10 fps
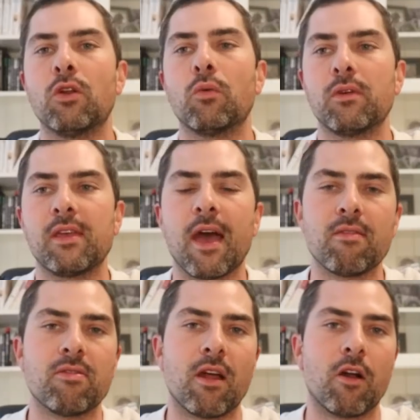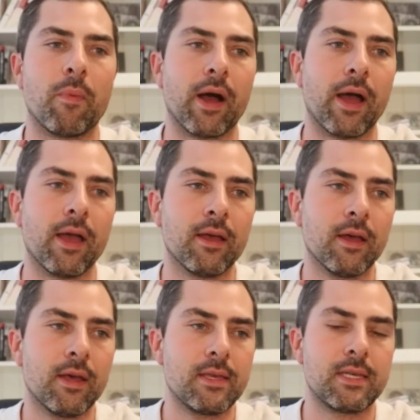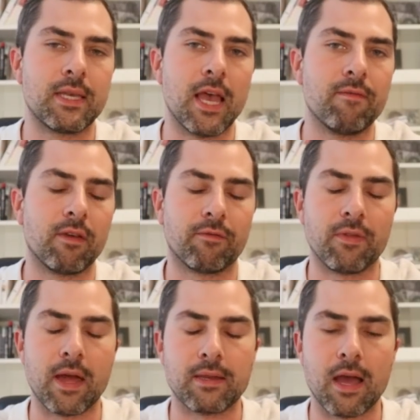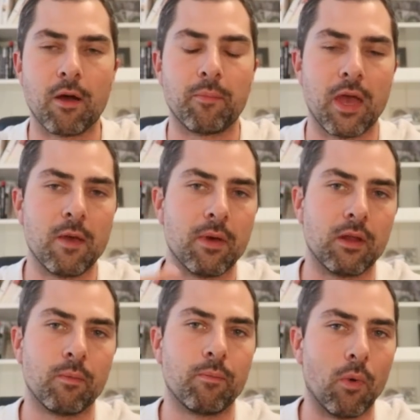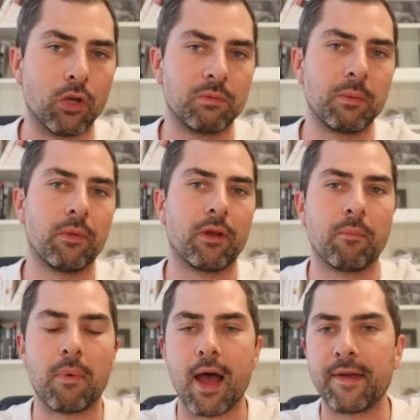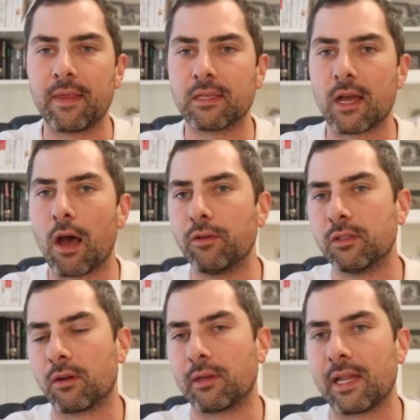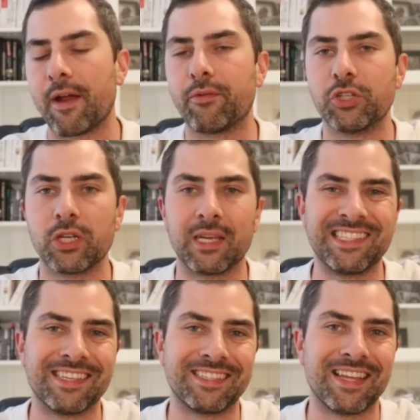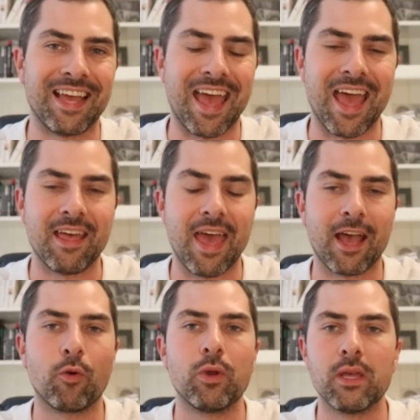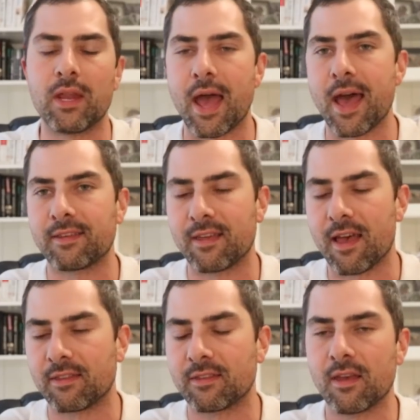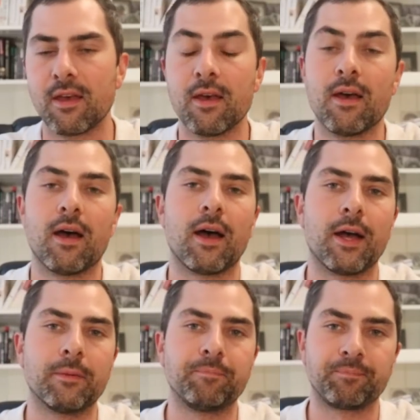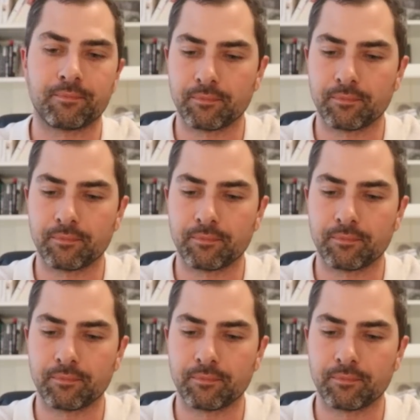you don't get there by saving for that down payment. Most people that are buying these houses are leveraging existing equity and assets. Um,